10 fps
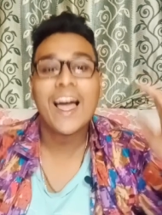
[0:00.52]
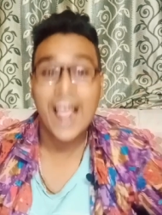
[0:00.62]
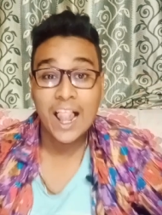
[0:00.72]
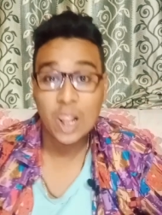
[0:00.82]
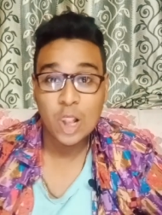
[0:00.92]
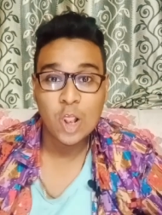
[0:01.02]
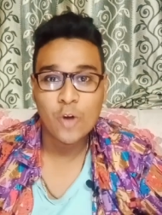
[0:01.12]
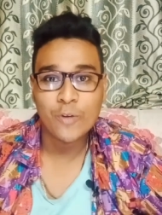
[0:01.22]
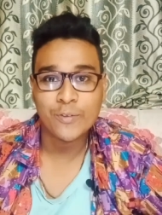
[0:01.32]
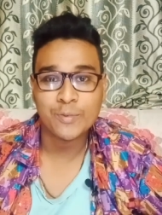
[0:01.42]

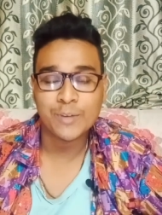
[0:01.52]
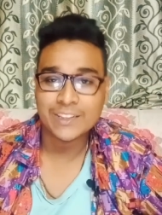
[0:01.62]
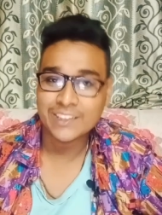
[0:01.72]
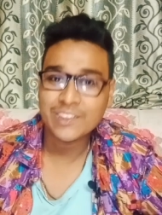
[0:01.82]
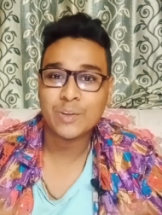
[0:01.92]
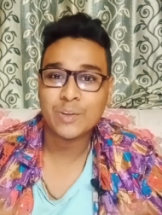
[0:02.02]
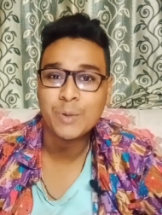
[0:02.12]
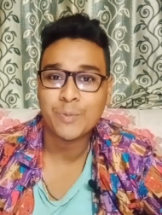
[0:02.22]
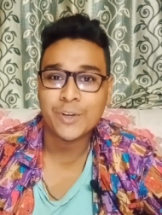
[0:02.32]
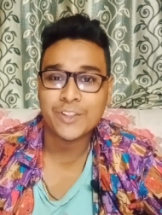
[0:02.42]
Hello everyone, this is
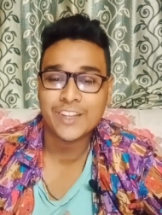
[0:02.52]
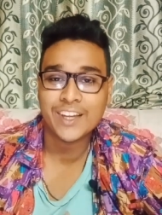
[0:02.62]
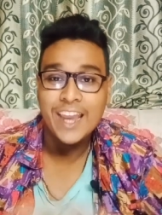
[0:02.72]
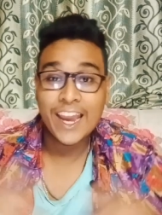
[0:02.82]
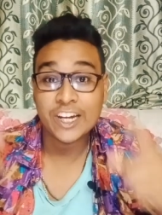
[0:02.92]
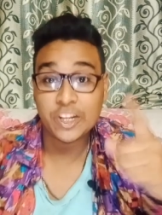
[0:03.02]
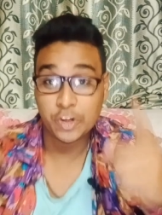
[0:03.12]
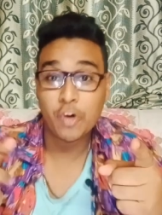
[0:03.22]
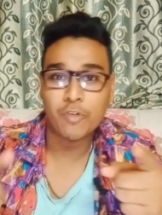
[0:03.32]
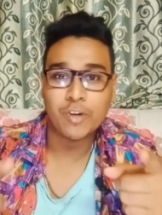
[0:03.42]
me PRATTAY and
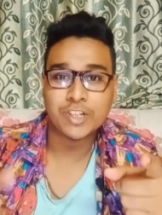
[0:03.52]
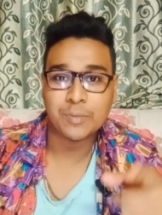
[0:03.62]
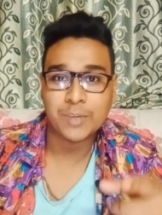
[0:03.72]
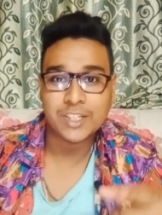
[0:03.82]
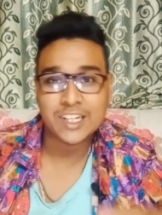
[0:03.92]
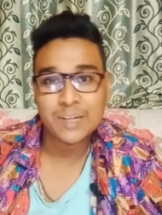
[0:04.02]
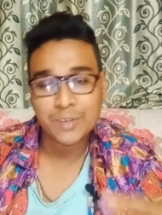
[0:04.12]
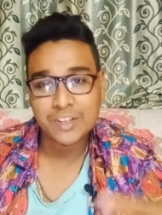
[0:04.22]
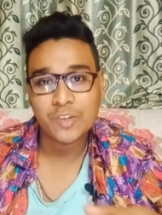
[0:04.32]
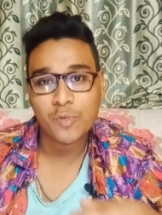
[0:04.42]
you're watching my channel
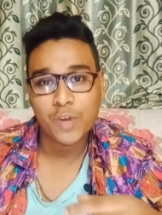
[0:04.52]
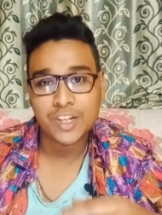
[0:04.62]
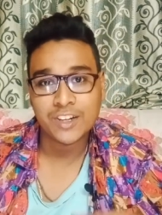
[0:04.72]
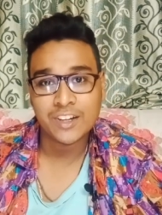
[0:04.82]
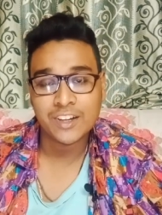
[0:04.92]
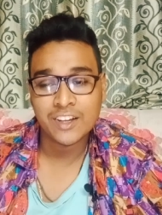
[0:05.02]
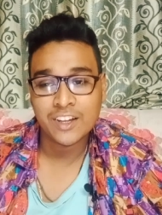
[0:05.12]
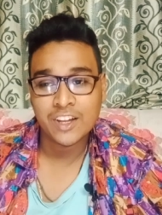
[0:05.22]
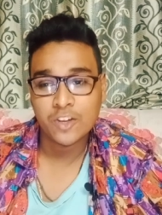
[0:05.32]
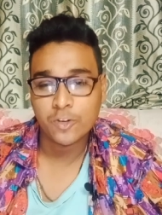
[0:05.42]
PRATTAY YTer.
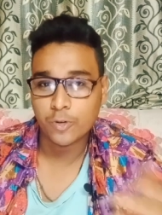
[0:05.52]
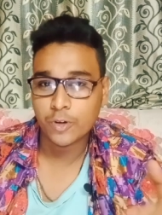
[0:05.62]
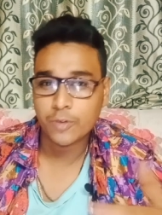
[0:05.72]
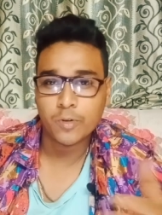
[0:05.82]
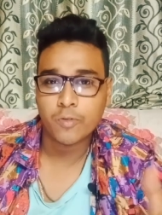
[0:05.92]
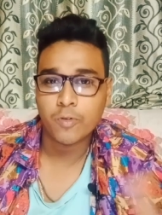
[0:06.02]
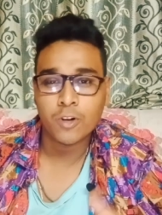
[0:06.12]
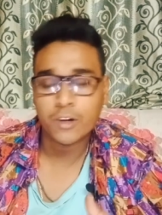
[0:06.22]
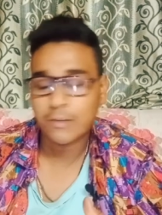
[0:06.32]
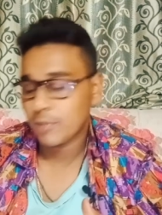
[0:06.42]
So if you're
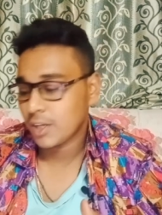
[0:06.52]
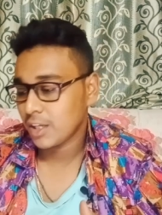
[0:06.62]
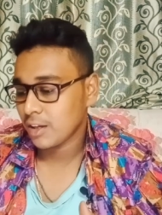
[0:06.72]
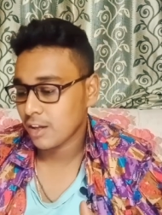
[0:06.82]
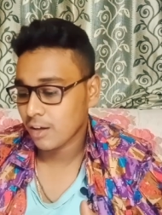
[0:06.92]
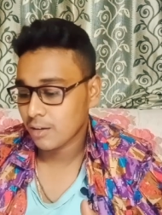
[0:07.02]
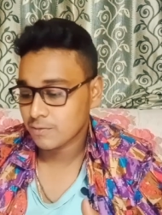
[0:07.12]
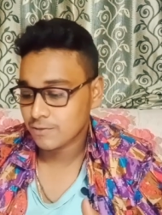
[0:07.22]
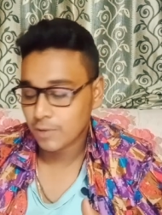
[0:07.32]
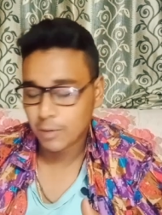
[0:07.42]
following me
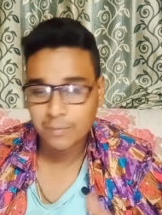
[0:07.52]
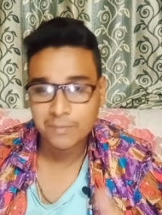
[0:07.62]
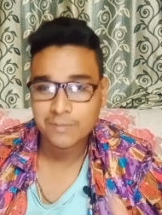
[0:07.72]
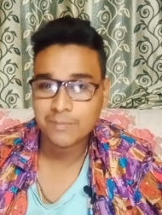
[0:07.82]
from